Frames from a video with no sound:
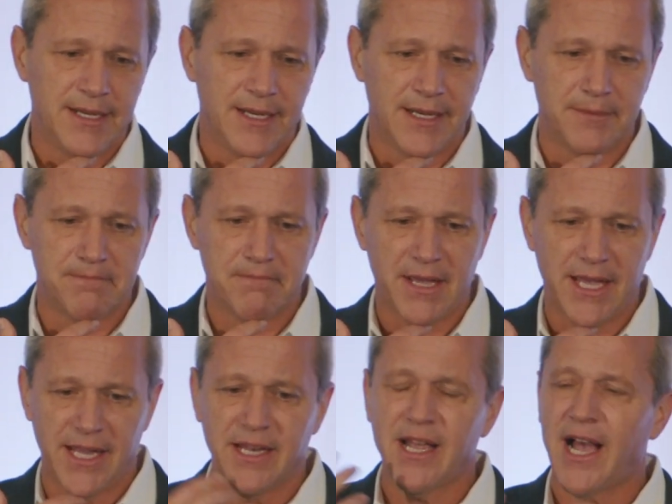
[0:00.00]

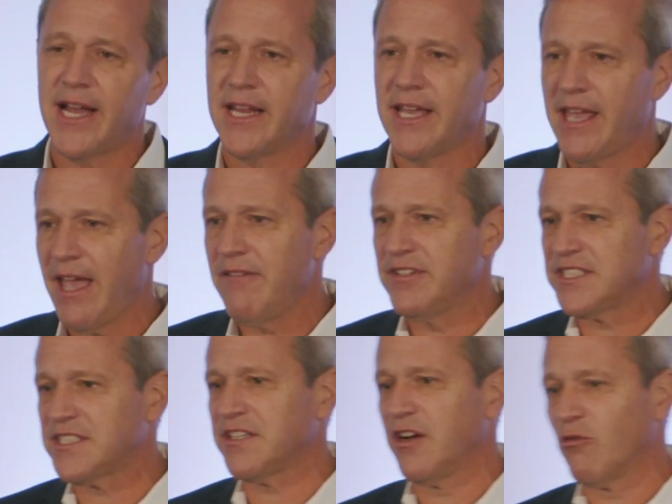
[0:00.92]
and kind of gave
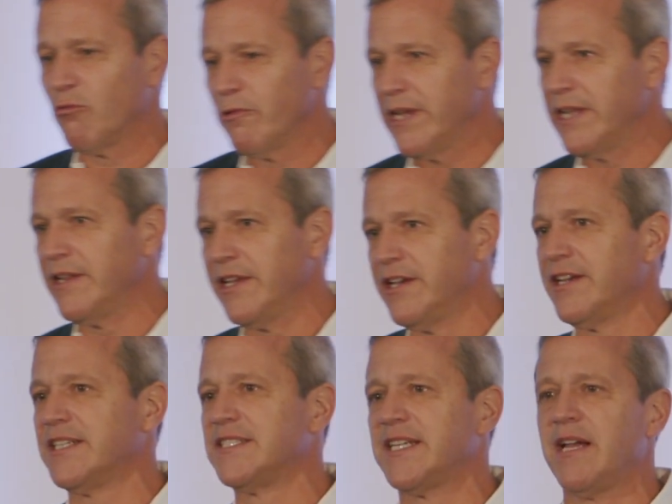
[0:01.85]
us a really
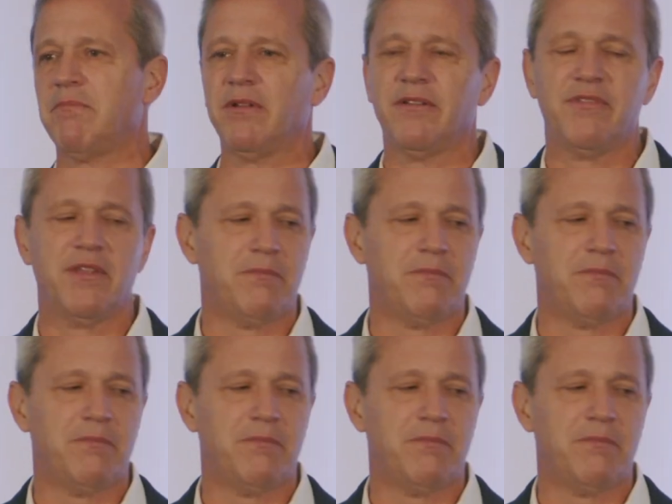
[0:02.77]
good example of the